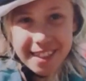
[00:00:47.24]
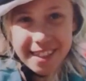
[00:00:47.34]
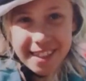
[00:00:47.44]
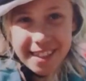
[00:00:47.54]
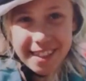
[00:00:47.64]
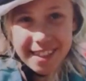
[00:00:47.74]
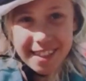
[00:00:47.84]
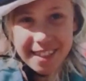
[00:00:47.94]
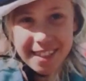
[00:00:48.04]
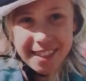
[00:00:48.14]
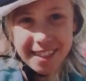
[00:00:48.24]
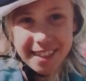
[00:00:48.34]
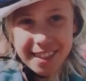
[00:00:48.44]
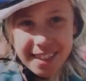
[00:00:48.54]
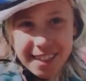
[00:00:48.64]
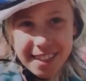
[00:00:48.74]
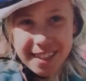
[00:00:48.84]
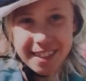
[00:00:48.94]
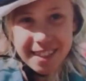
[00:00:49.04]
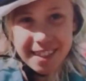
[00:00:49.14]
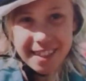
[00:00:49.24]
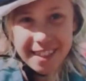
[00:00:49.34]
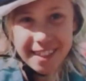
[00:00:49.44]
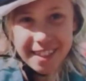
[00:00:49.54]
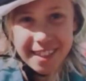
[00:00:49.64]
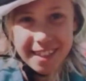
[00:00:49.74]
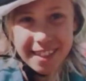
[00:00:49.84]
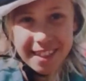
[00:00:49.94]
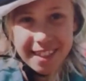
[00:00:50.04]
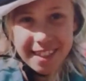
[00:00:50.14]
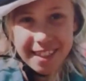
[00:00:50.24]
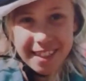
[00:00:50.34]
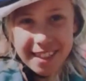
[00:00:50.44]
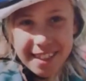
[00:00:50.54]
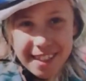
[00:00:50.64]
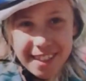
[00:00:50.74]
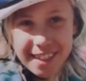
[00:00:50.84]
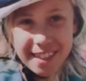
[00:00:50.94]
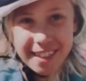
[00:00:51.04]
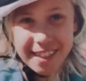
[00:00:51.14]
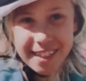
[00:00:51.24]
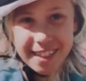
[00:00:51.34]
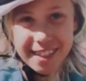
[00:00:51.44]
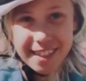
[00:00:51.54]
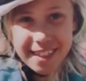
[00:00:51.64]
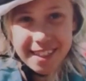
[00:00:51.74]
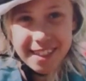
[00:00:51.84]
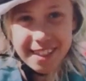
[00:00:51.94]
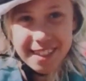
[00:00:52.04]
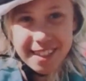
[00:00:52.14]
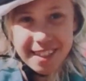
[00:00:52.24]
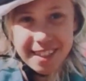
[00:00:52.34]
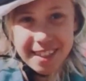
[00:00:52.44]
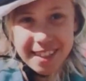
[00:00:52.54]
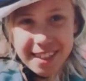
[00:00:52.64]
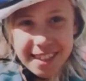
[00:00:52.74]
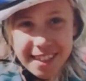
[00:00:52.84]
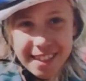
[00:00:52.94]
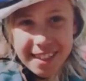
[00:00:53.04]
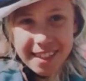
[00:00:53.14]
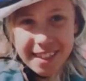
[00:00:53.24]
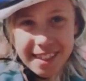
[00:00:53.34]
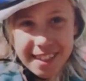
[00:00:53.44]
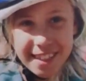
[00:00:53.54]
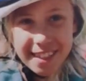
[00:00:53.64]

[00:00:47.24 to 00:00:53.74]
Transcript: (not speaking)